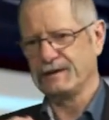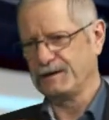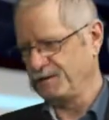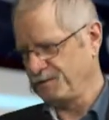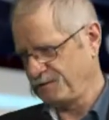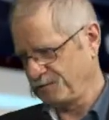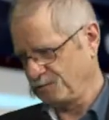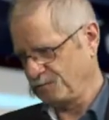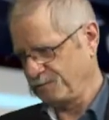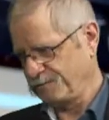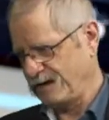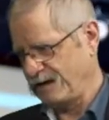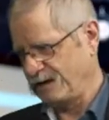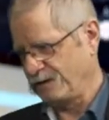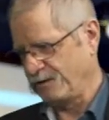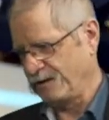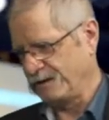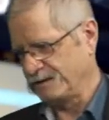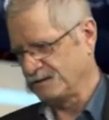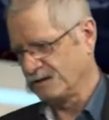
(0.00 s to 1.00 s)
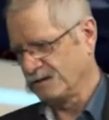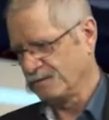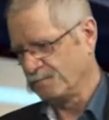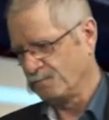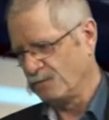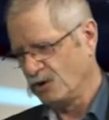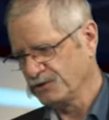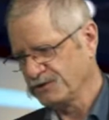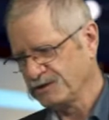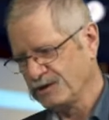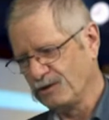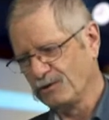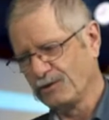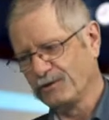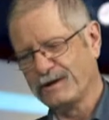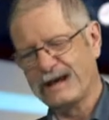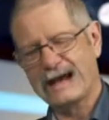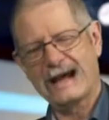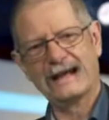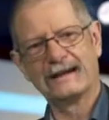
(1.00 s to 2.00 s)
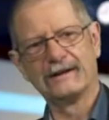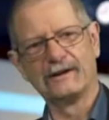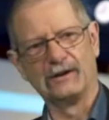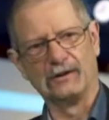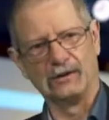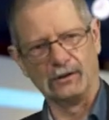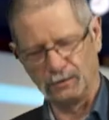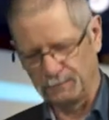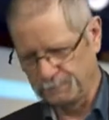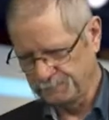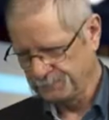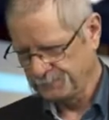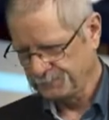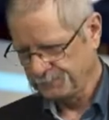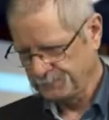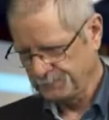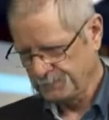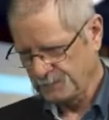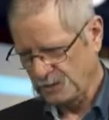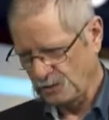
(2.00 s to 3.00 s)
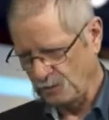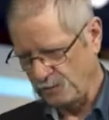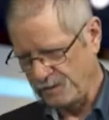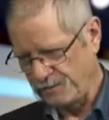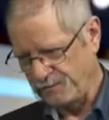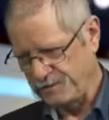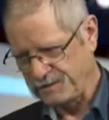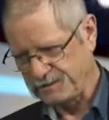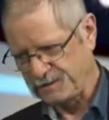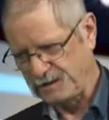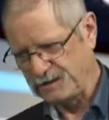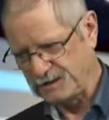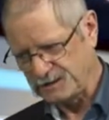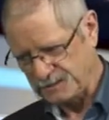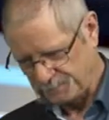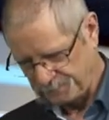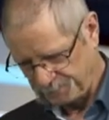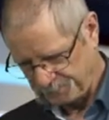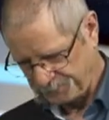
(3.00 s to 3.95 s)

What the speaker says: it's to evaluate mod handle query state.